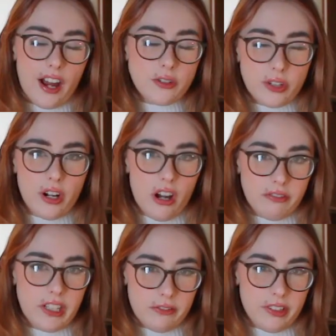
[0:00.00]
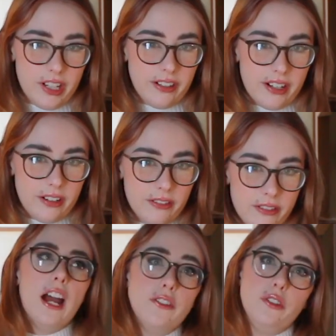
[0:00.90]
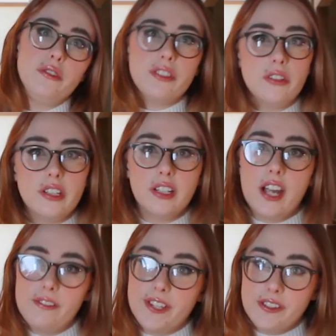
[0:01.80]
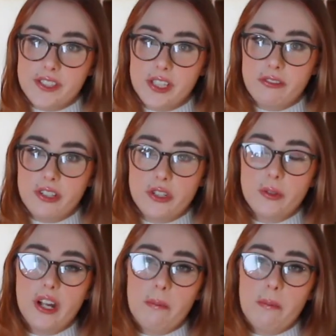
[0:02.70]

I drink coffee every day now. I do still think I have sensitivity to it.